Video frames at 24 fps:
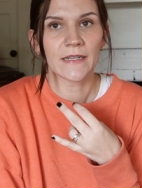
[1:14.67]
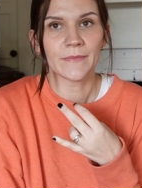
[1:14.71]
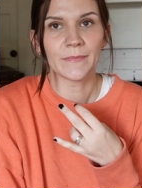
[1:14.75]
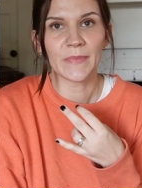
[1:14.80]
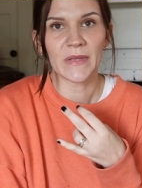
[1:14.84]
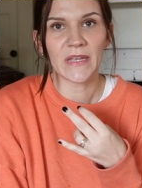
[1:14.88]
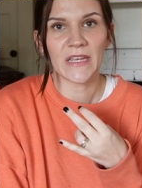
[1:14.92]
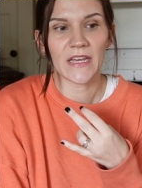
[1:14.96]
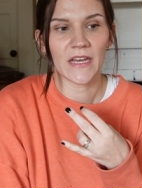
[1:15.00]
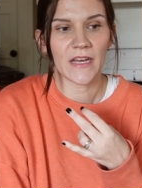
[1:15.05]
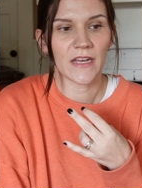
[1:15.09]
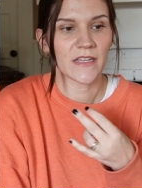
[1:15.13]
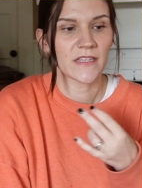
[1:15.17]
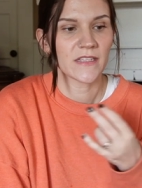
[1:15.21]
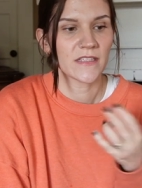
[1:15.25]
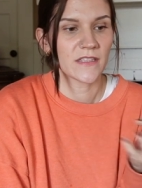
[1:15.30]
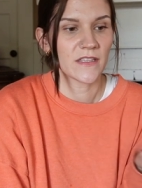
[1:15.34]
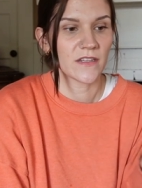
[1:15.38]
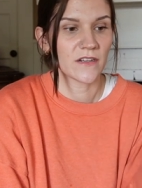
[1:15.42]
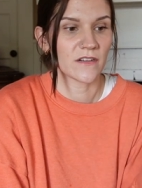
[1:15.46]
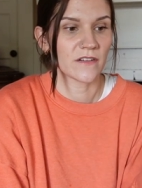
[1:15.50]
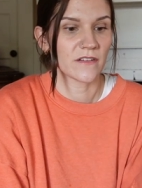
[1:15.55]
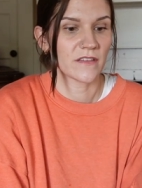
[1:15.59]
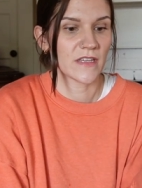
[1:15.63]
because
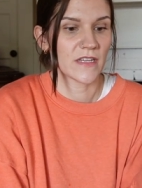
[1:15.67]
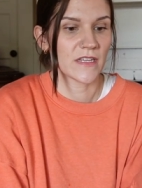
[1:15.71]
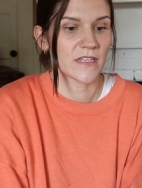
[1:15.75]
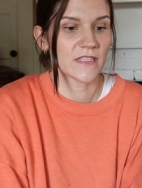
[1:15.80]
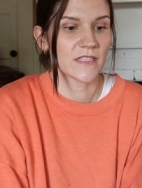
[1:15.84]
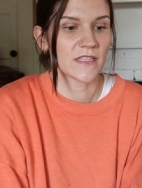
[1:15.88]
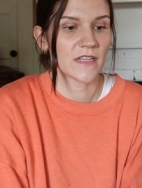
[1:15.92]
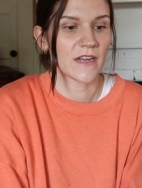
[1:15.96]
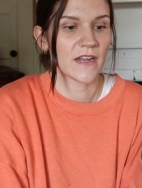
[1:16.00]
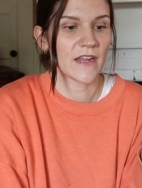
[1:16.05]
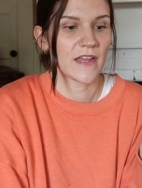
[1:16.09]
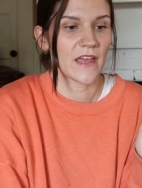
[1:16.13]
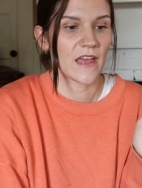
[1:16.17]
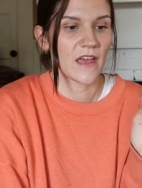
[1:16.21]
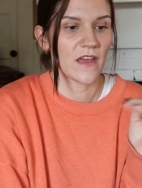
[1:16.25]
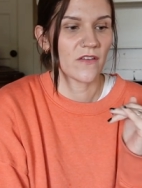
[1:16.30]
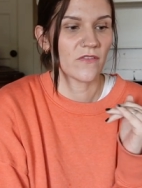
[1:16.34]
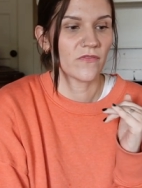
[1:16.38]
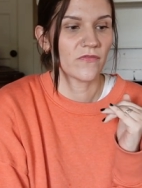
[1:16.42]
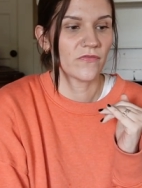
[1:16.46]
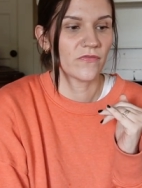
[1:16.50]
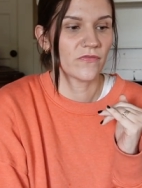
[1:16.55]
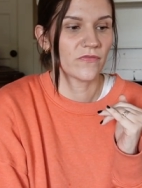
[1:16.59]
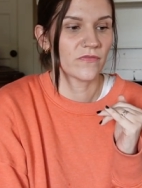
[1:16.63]
there are things that I
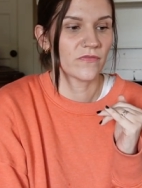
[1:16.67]
have